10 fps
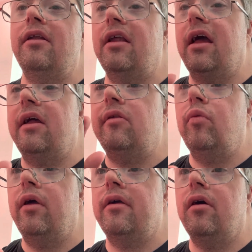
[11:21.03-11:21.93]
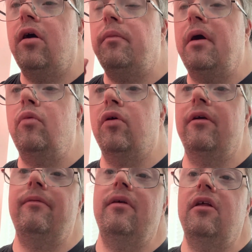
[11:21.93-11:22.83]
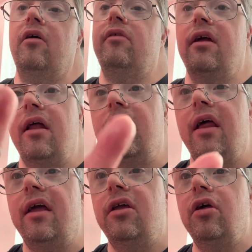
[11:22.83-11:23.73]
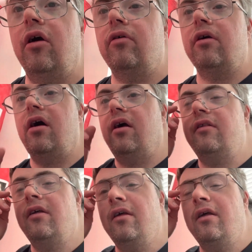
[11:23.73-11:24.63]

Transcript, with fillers: next week on my walkie videos. I'm gonna let you know guys.